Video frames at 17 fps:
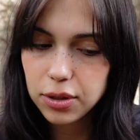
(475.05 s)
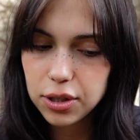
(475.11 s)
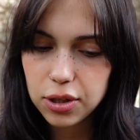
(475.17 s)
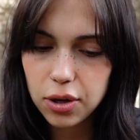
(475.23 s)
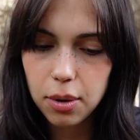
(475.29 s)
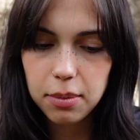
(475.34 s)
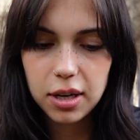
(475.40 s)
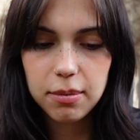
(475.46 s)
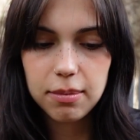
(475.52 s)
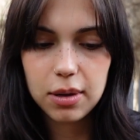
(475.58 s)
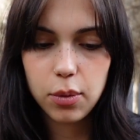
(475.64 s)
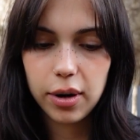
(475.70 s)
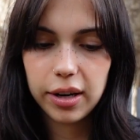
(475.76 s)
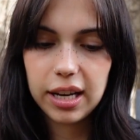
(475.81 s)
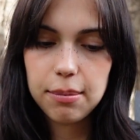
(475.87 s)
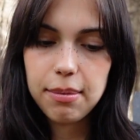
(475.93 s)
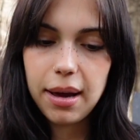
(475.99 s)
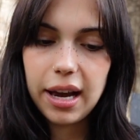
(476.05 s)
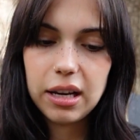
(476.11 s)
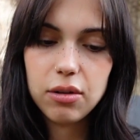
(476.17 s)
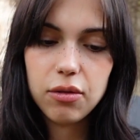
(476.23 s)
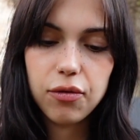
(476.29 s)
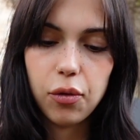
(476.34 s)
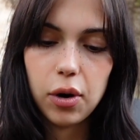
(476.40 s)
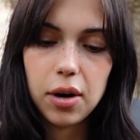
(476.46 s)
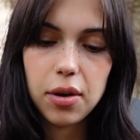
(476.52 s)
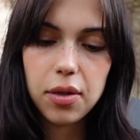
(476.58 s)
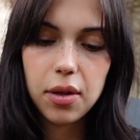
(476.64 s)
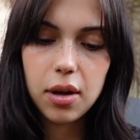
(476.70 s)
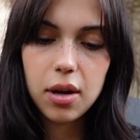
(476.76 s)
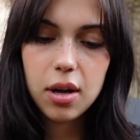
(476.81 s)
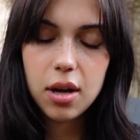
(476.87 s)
so I'm gonna be working back and forth